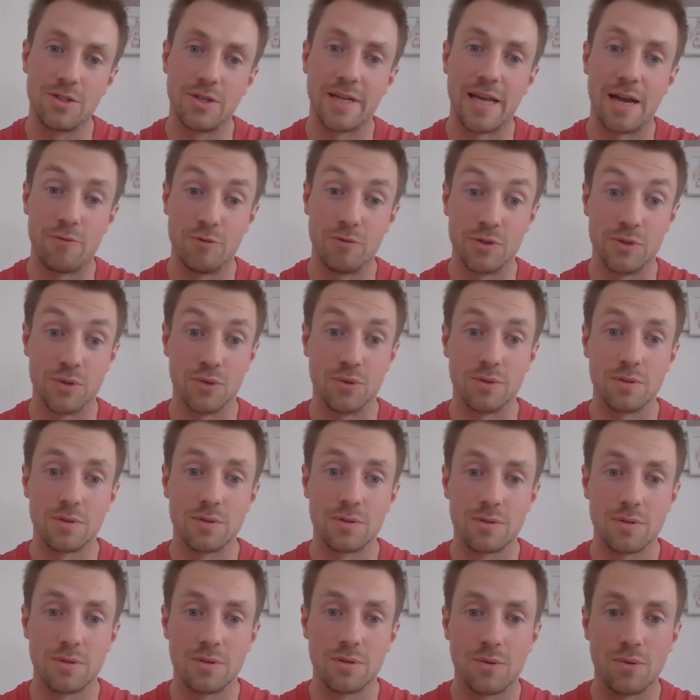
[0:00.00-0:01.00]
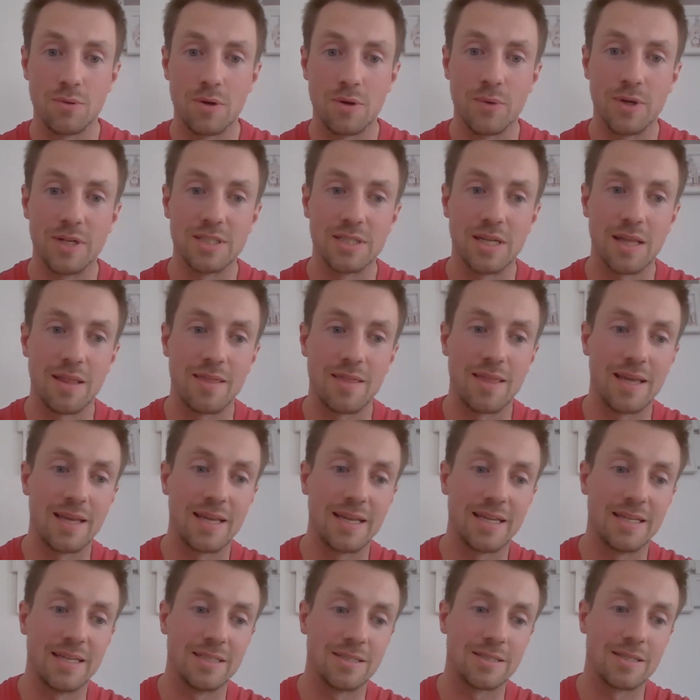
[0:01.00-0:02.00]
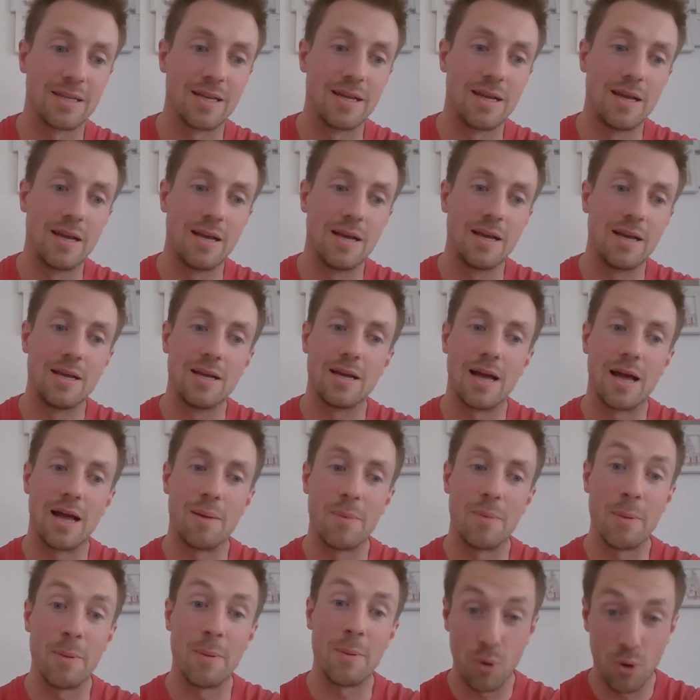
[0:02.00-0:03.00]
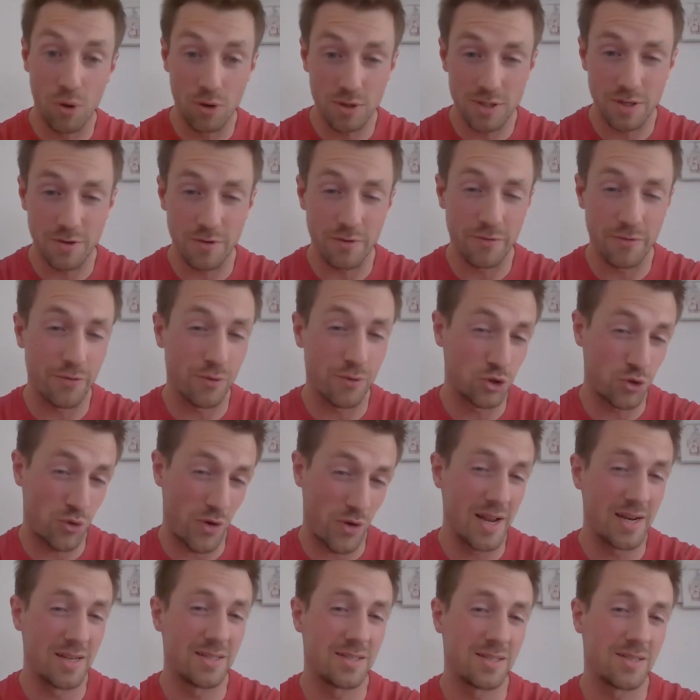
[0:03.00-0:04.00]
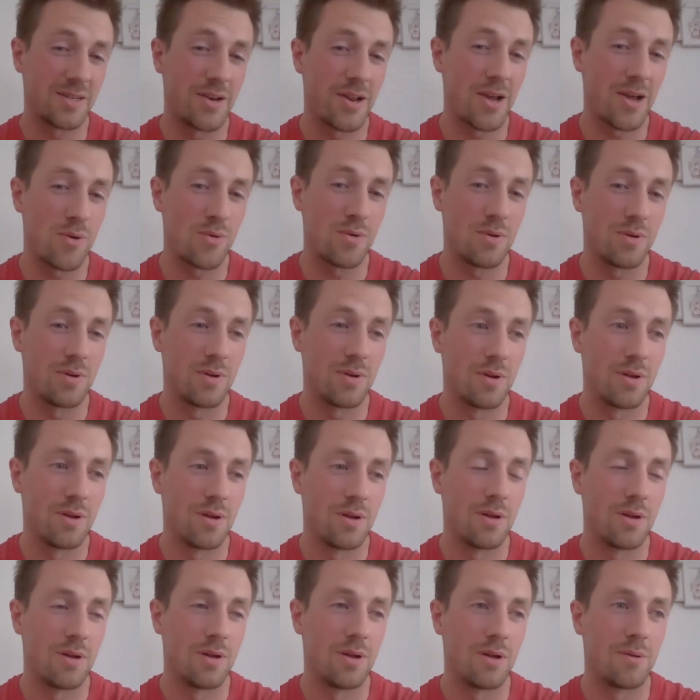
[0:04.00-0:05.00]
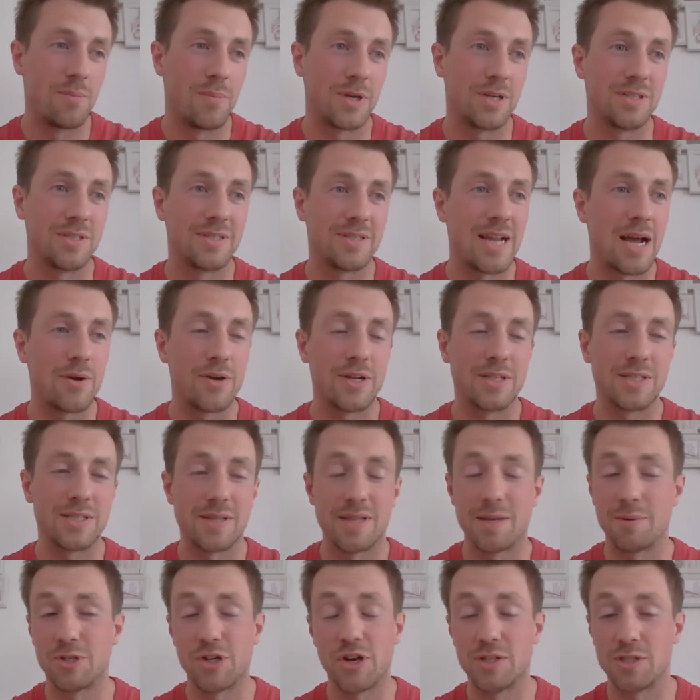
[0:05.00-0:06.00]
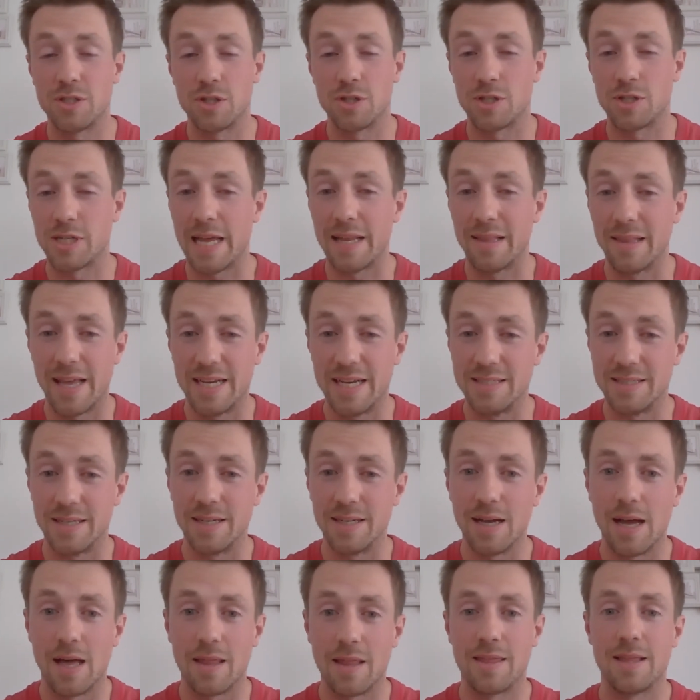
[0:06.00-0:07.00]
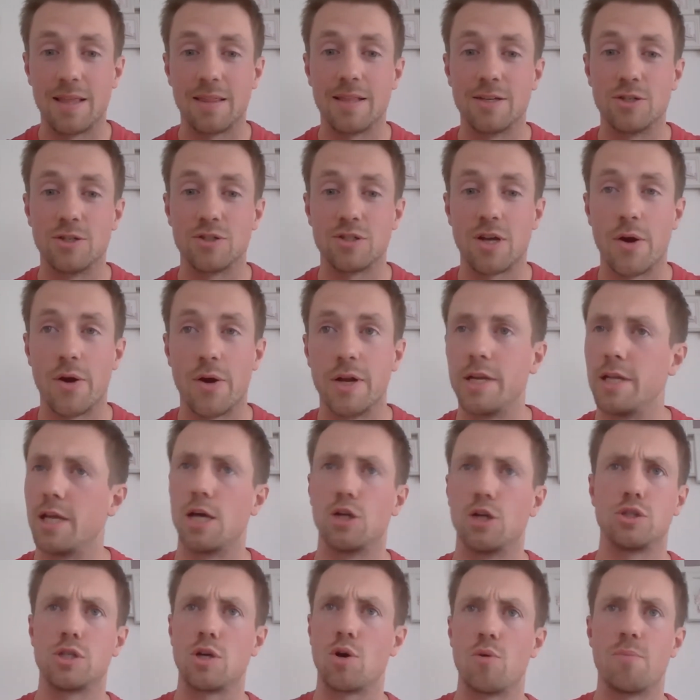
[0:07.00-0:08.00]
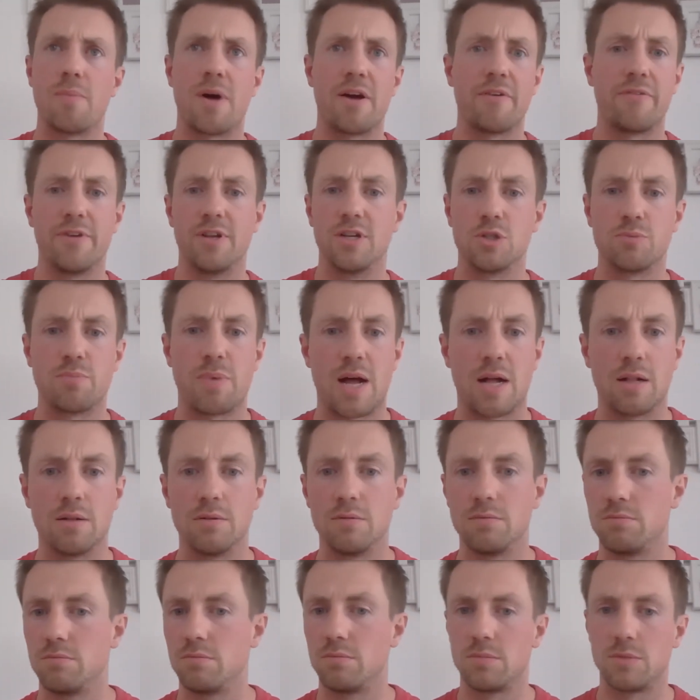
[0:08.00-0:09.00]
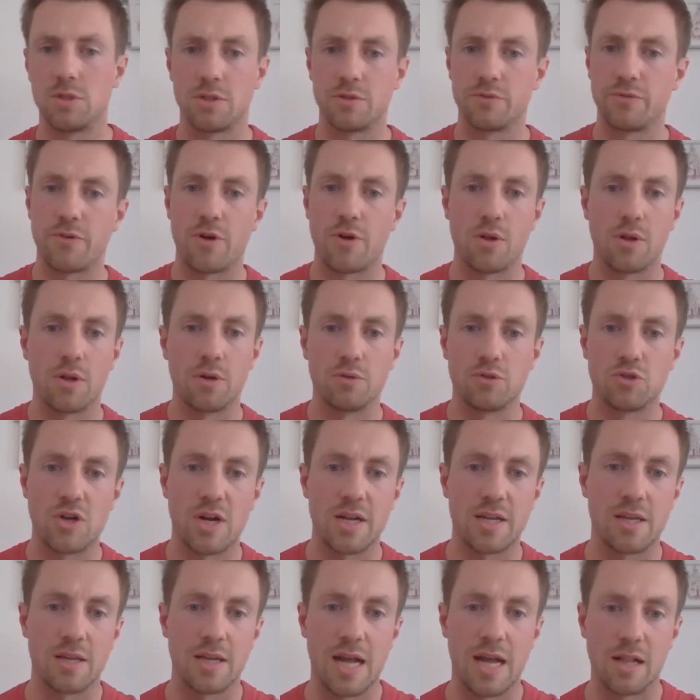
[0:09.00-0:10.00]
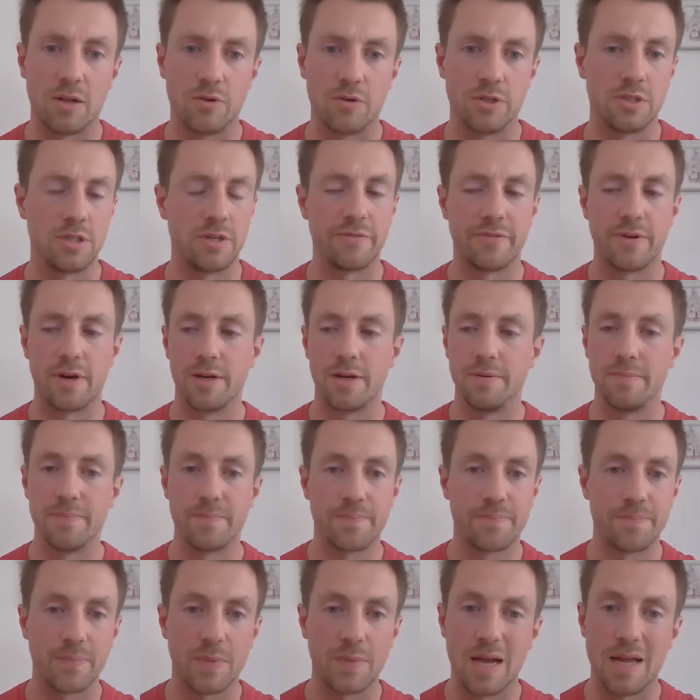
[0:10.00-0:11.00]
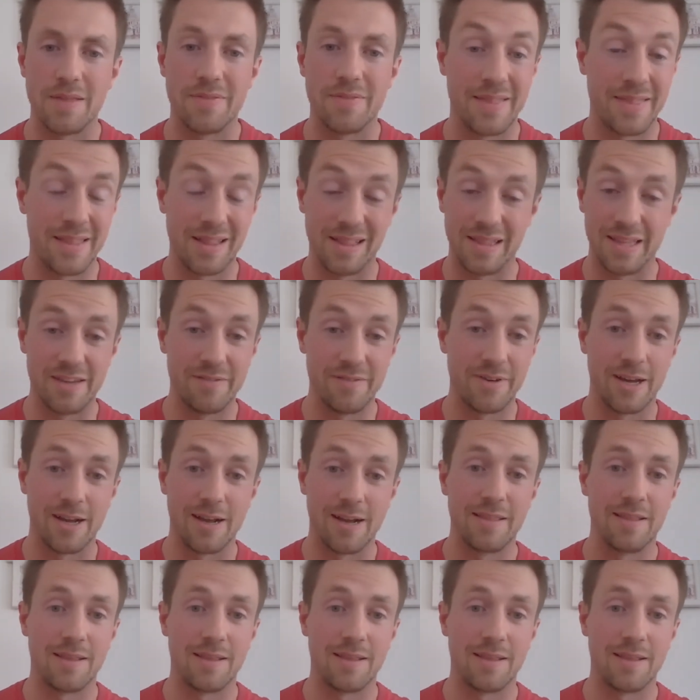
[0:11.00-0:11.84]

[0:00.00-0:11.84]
get results, which I think is important for trainers to know, because nowadays I think trainers are just getting lazy. I think they're just going, yeah, just go on MyFitnessPal, just follow, track your calories, you're fine, and then leave it.